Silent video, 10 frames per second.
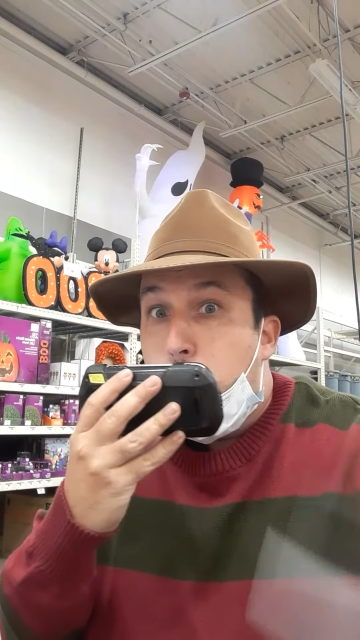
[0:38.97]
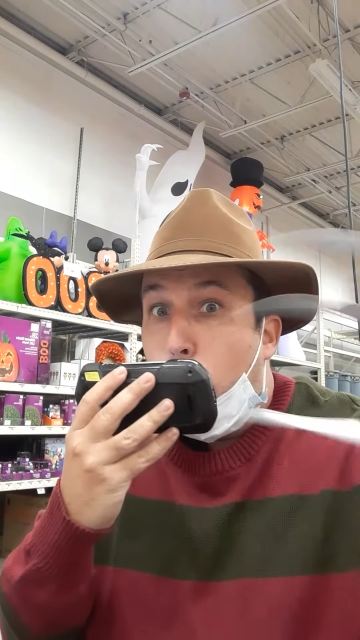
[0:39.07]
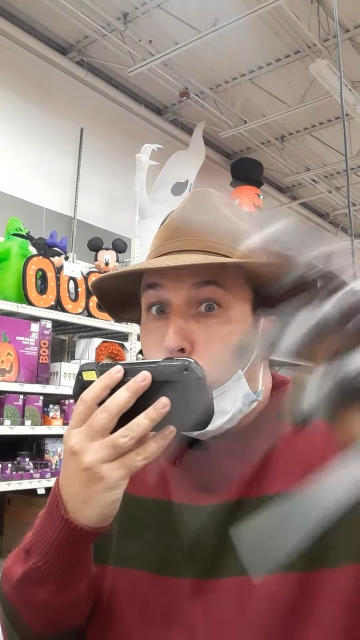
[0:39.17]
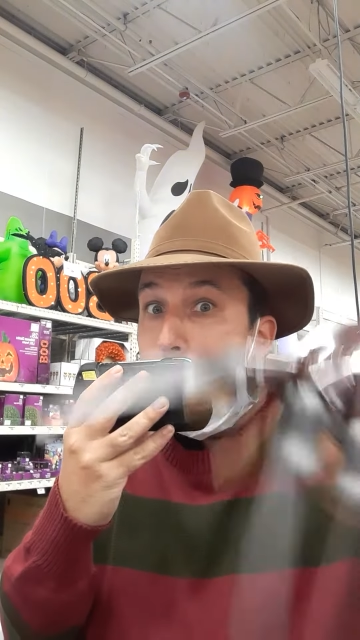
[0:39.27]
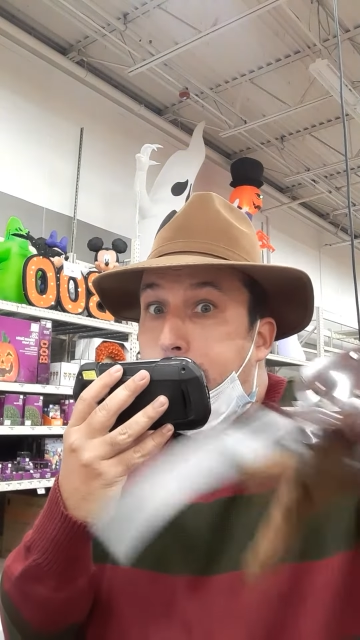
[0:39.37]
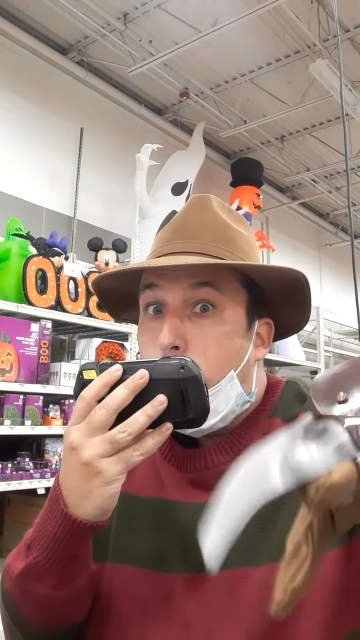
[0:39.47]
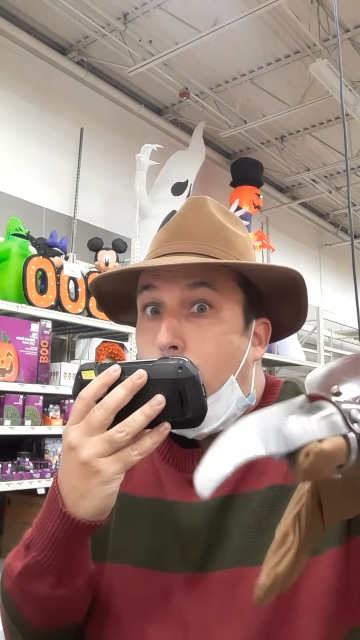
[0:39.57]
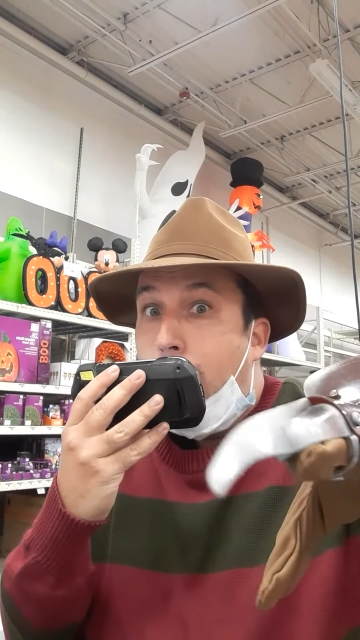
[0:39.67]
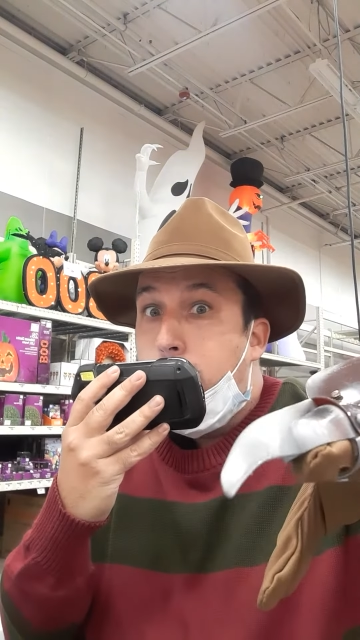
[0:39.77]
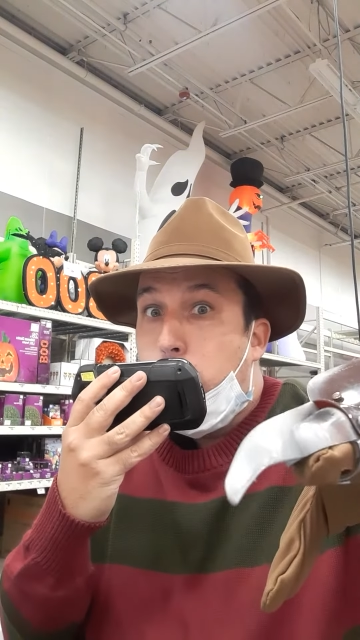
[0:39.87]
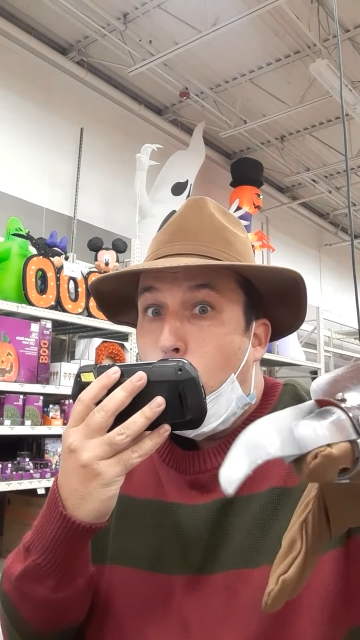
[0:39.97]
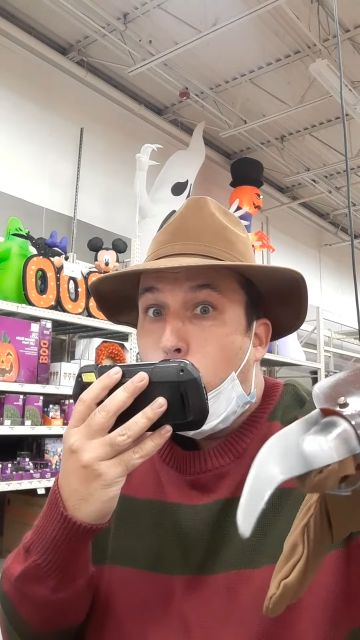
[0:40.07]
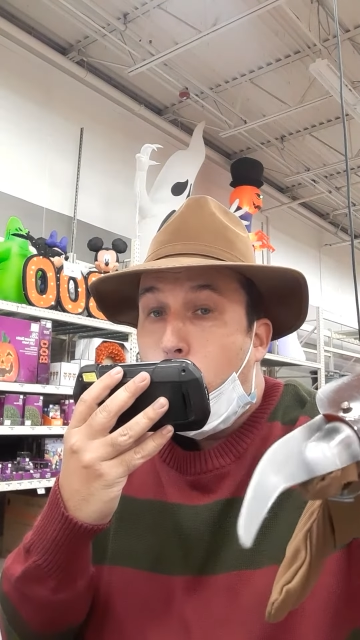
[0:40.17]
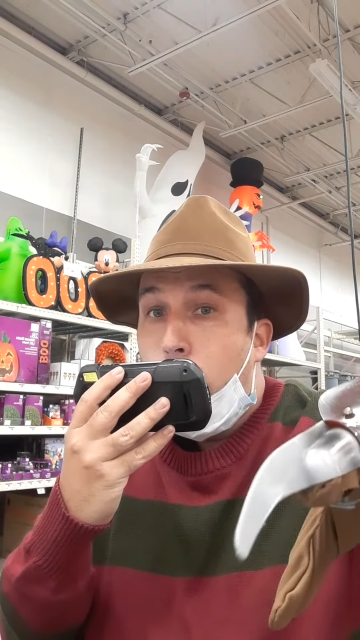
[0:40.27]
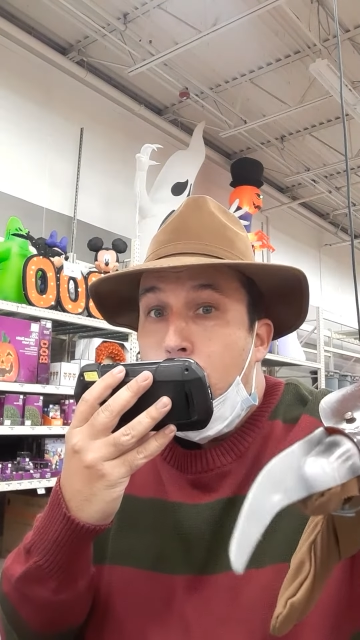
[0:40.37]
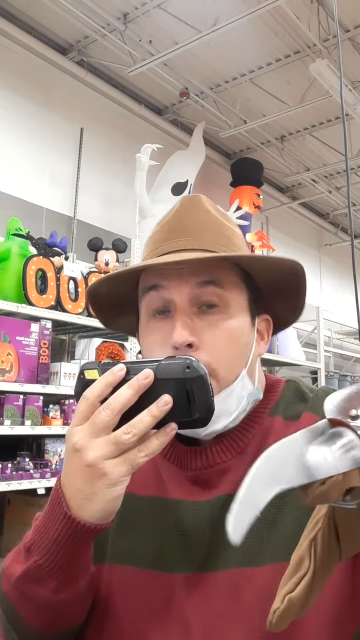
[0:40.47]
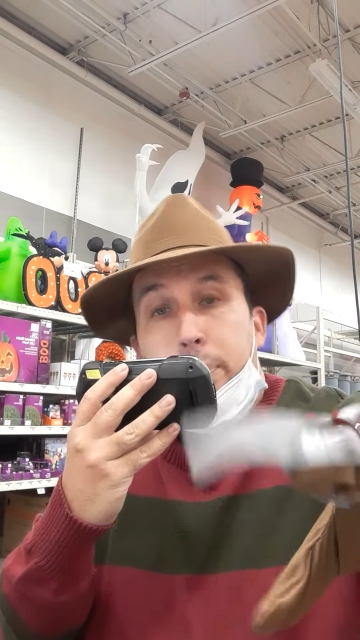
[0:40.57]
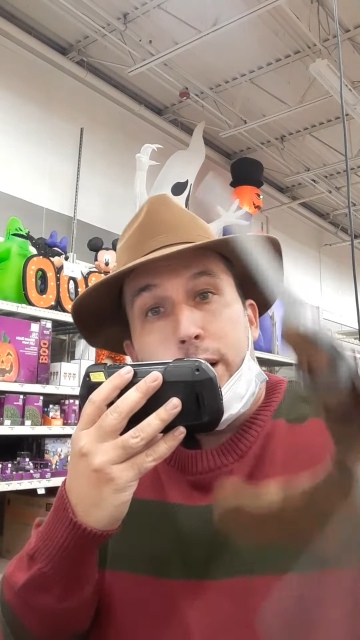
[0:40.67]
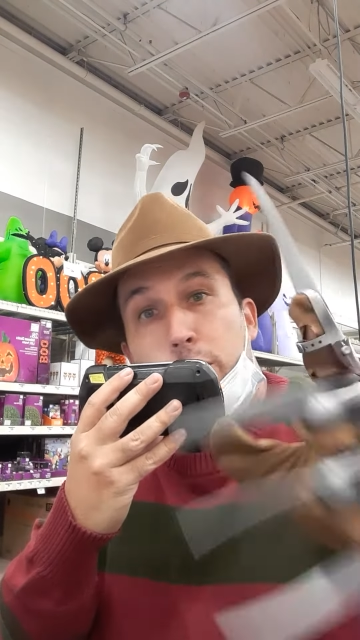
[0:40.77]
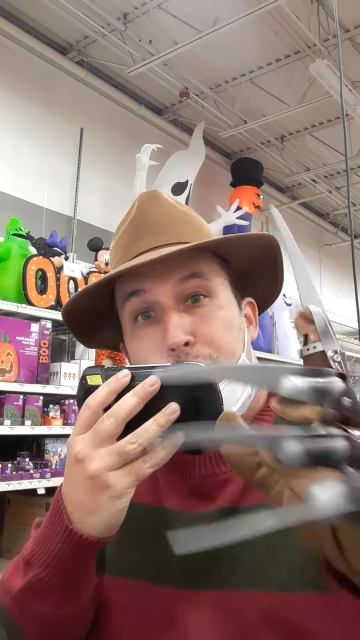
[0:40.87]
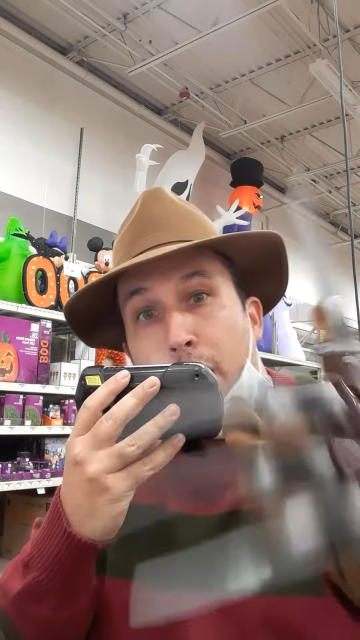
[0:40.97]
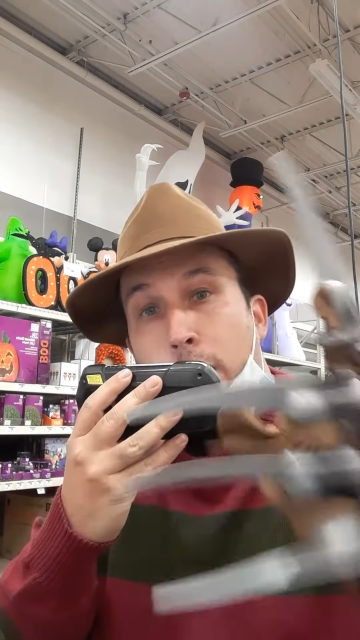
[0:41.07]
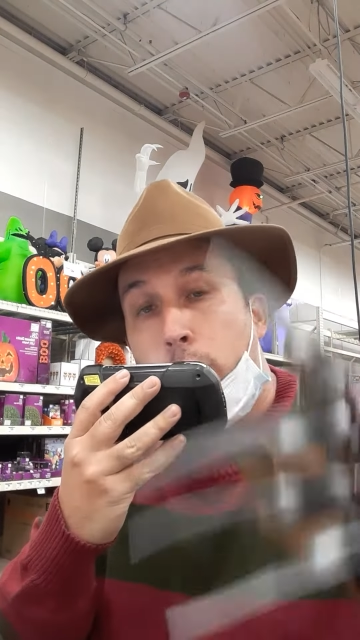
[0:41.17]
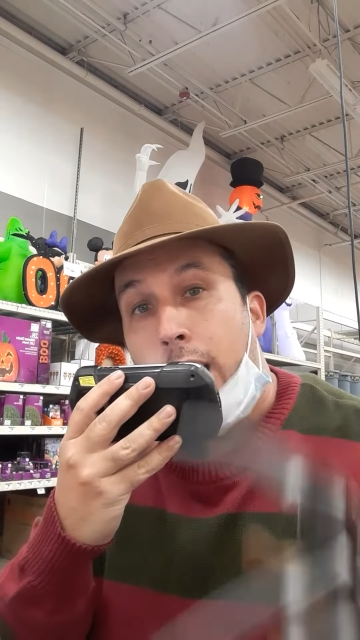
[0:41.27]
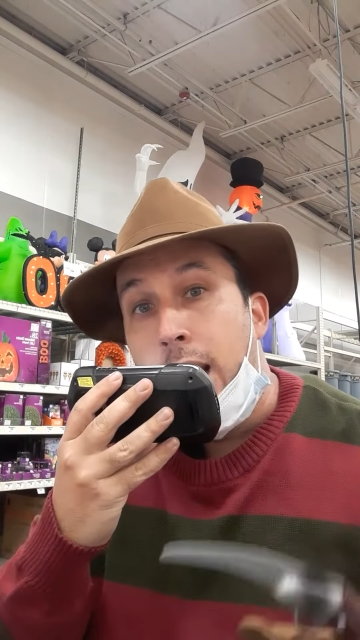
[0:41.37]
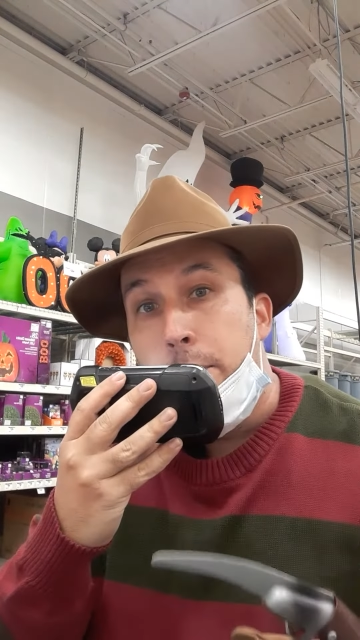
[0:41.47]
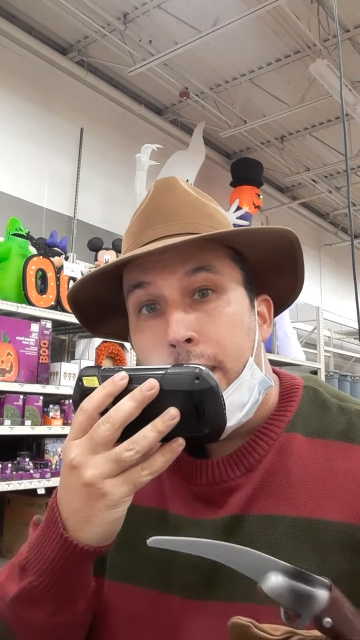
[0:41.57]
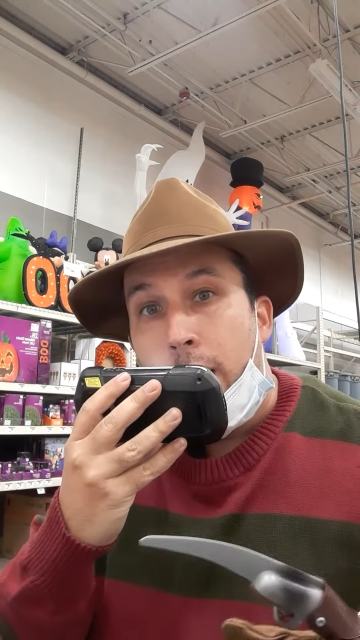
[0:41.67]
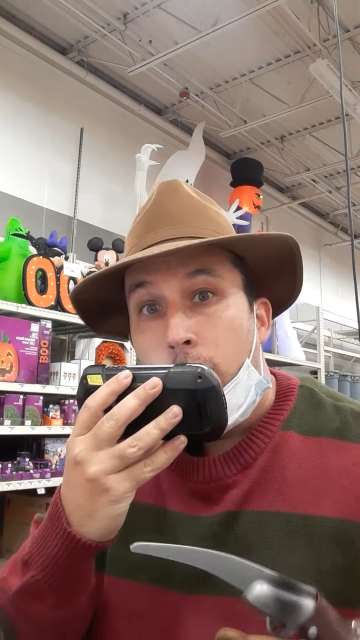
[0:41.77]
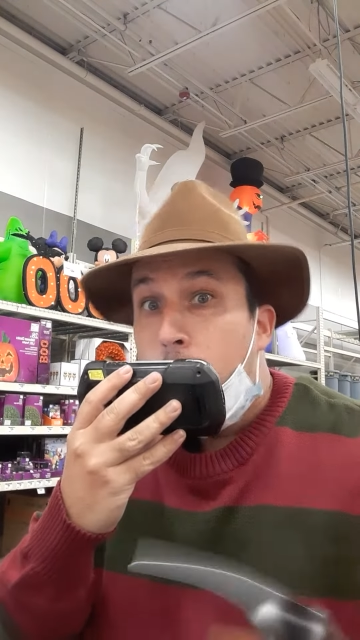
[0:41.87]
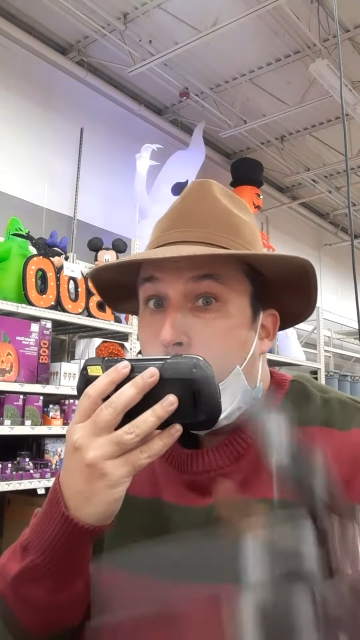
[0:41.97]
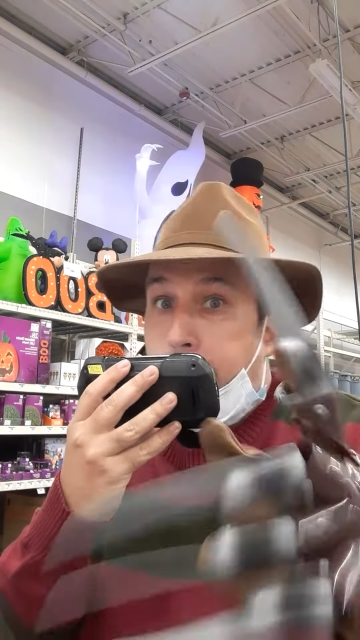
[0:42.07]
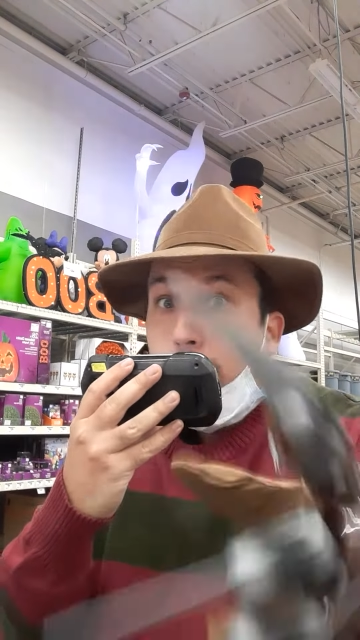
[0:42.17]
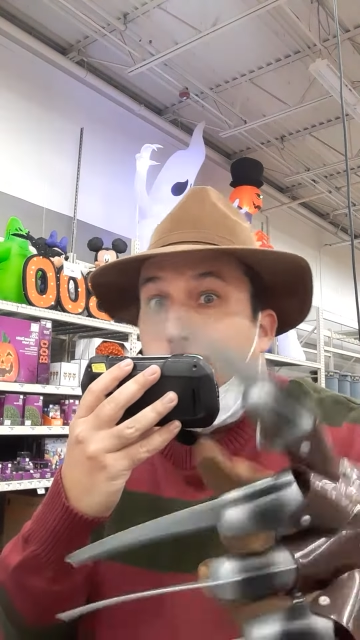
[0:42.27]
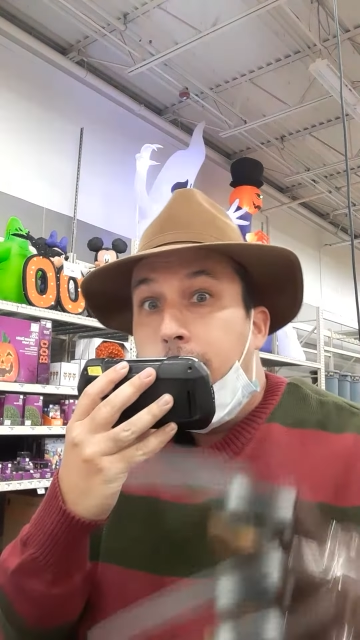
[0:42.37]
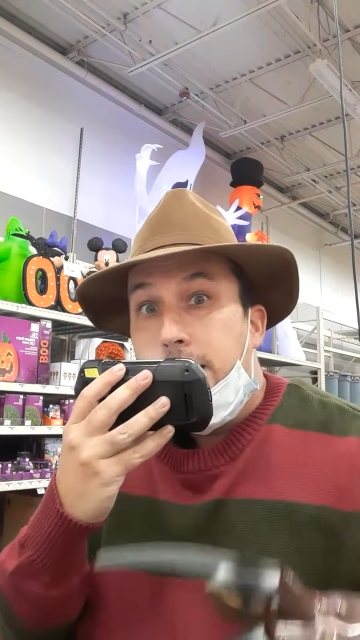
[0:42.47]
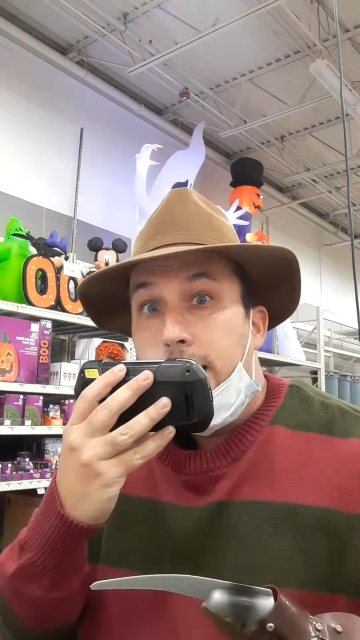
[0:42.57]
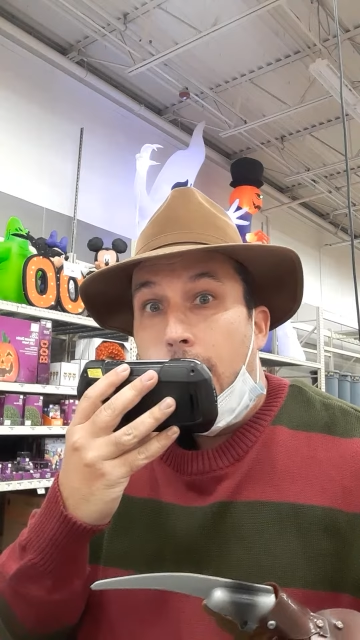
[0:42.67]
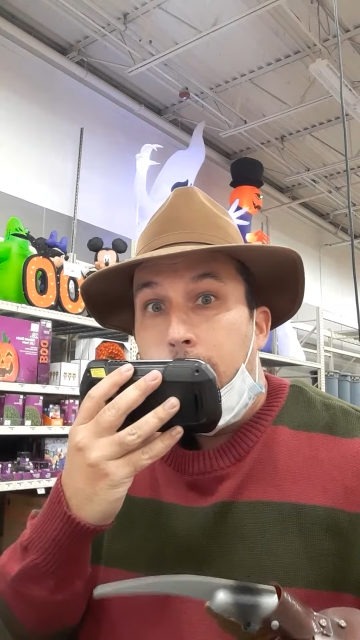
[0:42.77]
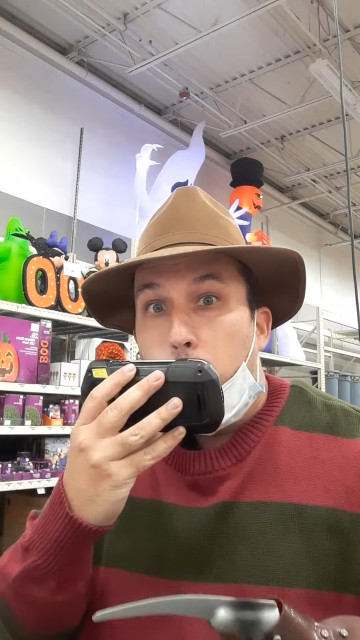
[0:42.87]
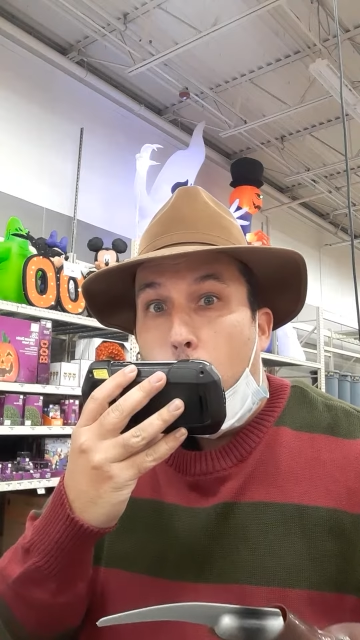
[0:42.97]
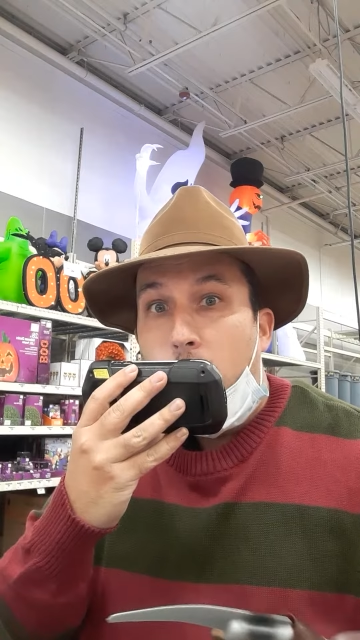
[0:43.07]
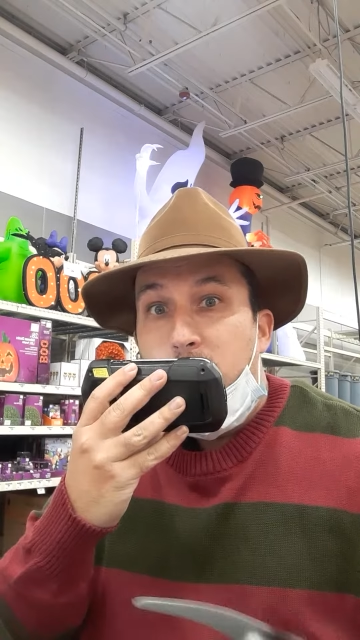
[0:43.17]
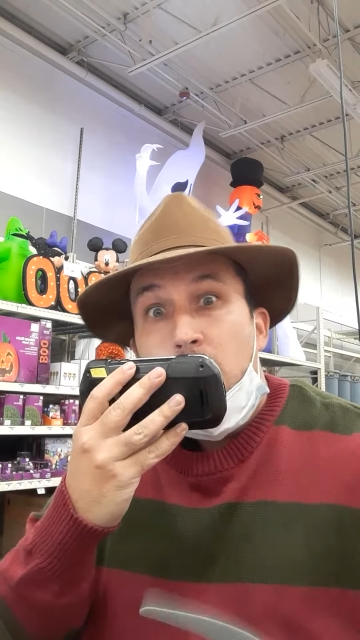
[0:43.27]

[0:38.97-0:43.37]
Don't let your high total be your final nightmare, like in 1991.